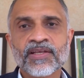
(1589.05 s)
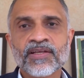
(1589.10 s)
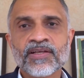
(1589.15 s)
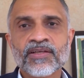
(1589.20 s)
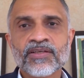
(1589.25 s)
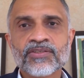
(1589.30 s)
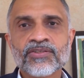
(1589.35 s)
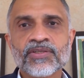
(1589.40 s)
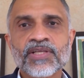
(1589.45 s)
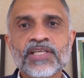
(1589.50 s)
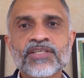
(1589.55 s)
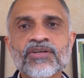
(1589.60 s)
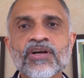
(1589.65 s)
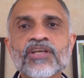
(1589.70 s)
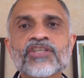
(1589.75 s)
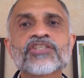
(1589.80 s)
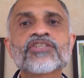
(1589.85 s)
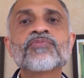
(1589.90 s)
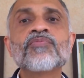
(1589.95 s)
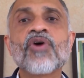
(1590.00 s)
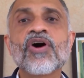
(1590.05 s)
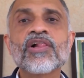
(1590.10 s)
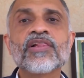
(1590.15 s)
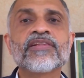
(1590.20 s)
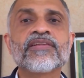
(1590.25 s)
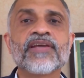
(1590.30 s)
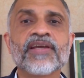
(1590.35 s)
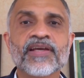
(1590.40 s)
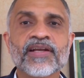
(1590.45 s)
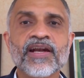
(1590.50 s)
So that's not a small
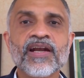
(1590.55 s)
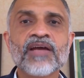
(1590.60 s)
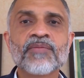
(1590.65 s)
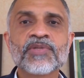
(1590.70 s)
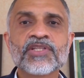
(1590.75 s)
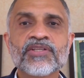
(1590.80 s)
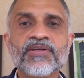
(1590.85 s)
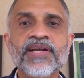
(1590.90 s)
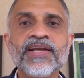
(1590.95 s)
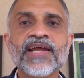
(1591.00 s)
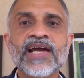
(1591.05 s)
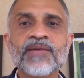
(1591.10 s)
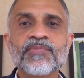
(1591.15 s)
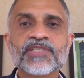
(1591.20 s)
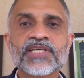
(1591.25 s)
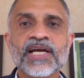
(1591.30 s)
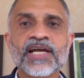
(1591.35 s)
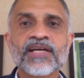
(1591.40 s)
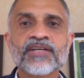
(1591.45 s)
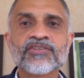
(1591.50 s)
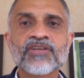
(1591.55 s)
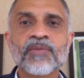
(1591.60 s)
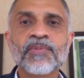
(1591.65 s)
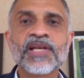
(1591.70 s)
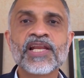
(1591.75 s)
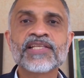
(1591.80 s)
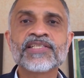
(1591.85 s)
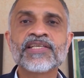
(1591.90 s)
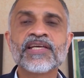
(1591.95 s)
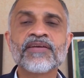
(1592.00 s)
thing, right? I mean, 3 times higher. So I mean,
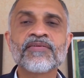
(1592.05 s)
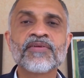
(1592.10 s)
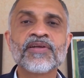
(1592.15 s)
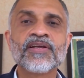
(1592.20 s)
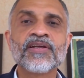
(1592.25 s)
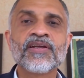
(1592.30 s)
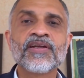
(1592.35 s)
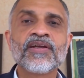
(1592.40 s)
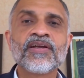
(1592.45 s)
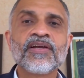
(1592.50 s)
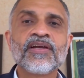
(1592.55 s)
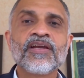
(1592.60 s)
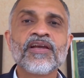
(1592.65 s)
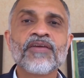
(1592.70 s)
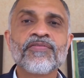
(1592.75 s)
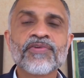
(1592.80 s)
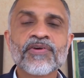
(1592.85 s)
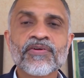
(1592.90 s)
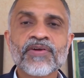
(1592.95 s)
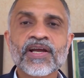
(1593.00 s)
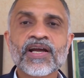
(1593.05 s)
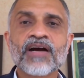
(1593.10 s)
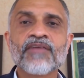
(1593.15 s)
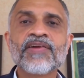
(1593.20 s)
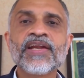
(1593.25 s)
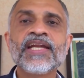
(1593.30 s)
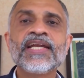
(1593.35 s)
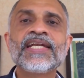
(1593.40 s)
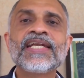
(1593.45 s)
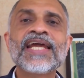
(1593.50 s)
let's say if you're
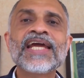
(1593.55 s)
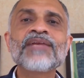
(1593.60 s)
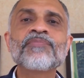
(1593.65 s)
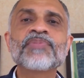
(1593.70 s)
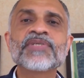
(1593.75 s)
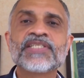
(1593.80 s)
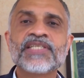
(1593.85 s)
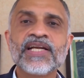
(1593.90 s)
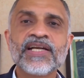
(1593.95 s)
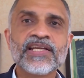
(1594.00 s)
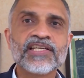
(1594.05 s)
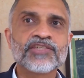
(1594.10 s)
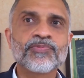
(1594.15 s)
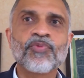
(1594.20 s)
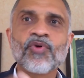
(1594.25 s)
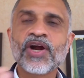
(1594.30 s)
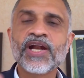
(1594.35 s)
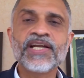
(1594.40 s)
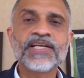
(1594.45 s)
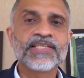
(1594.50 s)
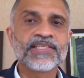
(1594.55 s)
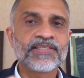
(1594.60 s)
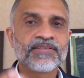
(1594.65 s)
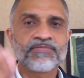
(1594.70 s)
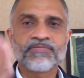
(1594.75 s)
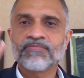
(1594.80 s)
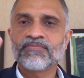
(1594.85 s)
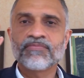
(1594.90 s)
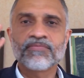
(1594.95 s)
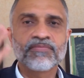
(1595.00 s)
recovering 10 percentage points
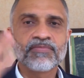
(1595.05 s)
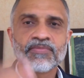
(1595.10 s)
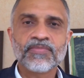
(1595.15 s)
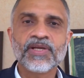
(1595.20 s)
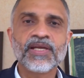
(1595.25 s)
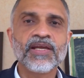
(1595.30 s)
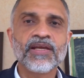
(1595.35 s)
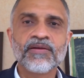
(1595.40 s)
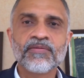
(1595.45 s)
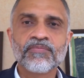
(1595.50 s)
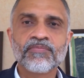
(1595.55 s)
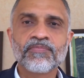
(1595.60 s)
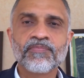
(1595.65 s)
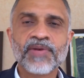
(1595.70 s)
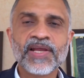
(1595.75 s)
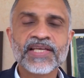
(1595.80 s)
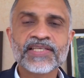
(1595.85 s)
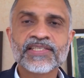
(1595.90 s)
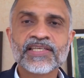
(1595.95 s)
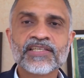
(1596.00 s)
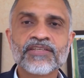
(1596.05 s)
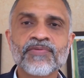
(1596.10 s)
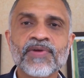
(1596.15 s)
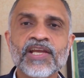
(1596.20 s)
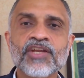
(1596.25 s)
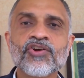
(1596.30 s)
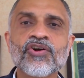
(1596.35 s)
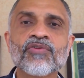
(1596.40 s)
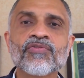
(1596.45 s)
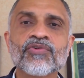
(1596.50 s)
in places where
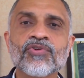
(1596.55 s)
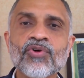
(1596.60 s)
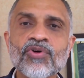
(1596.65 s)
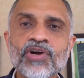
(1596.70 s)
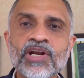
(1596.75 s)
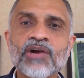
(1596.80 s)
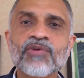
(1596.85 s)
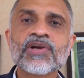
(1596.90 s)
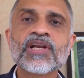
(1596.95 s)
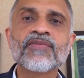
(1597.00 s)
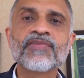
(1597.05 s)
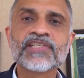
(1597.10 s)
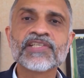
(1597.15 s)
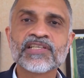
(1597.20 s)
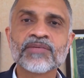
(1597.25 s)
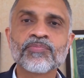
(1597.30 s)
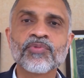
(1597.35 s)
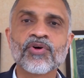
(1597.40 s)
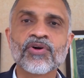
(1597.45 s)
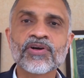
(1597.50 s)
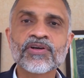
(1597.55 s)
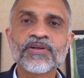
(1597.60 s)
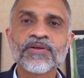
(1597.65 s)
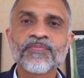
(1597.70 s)
you have no ground level support,